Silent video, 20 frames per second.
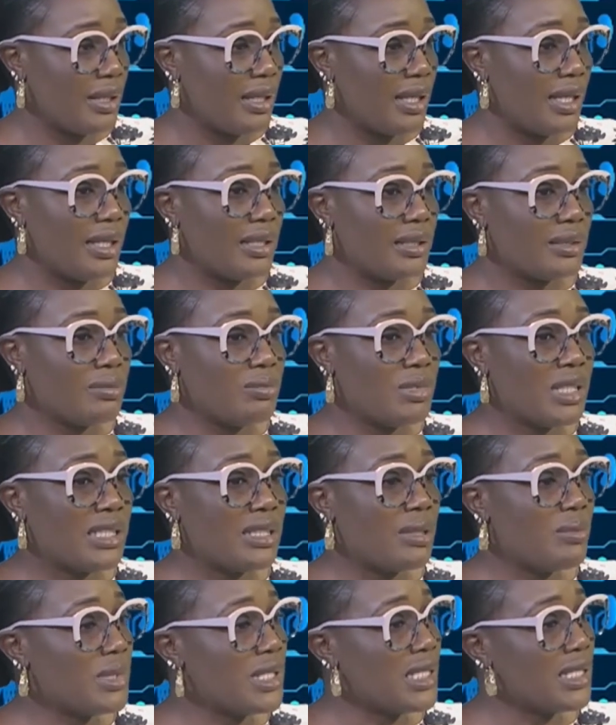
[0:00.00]
and make
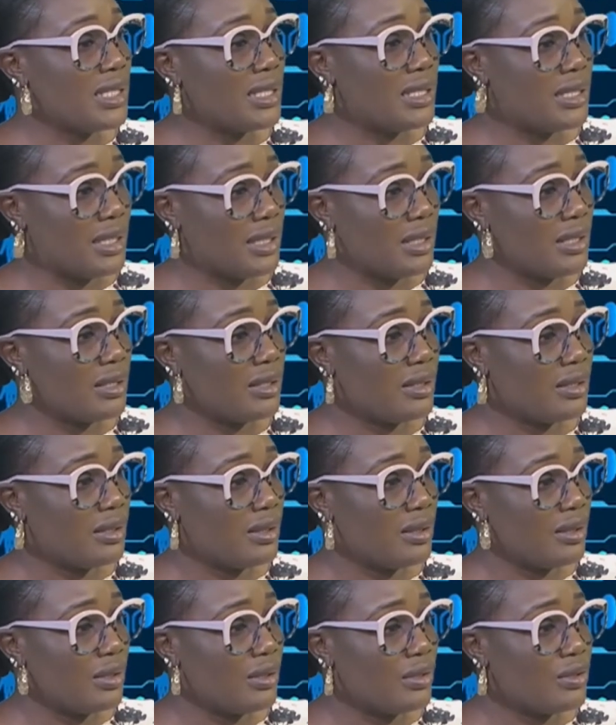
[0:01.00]
them see the need
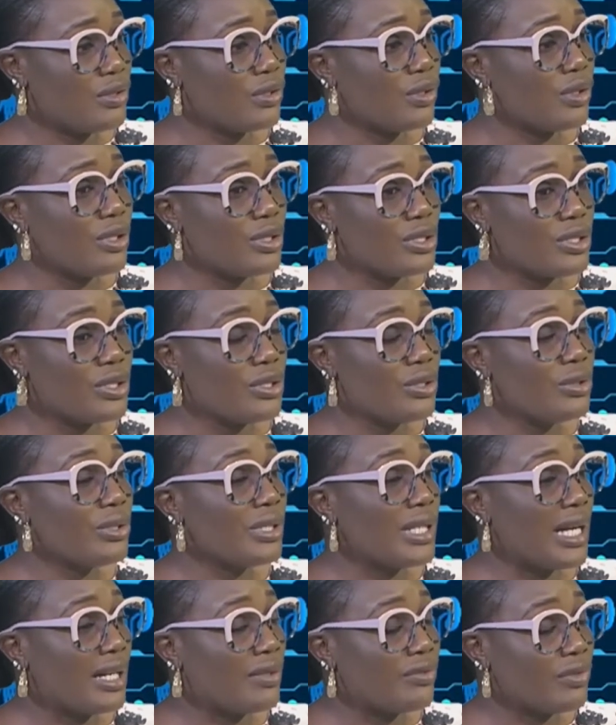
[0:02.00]
to continue
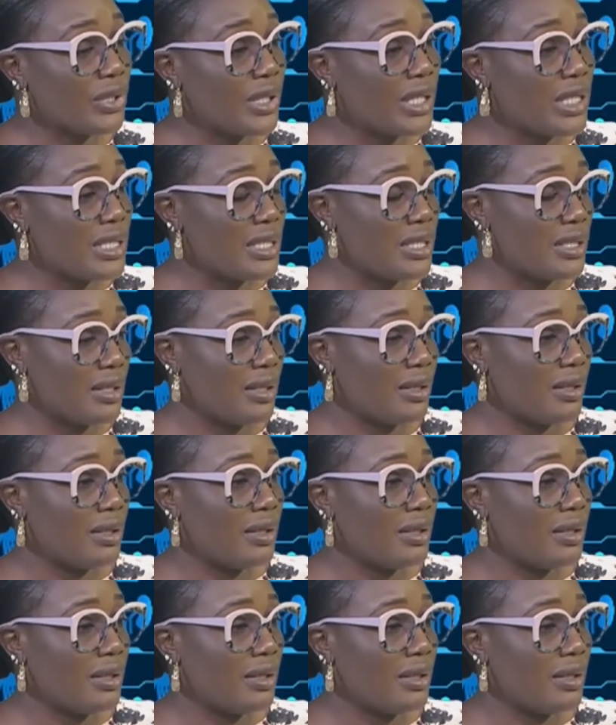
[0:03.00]
the advocacy